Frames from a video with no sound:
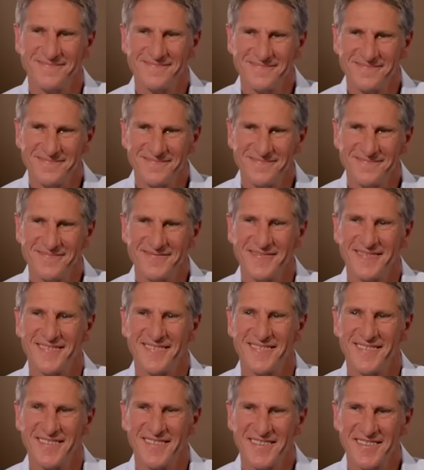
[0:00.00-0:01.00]
Street. It's mm. good to see
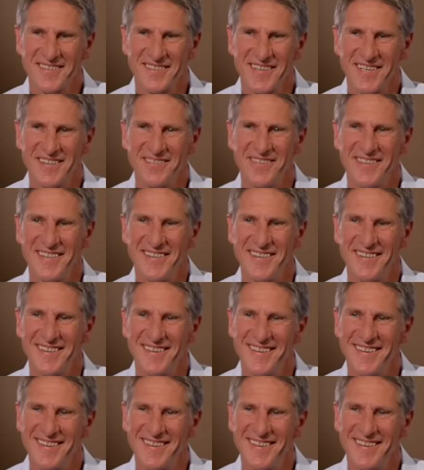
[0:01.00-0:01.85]
you. It's great to be here.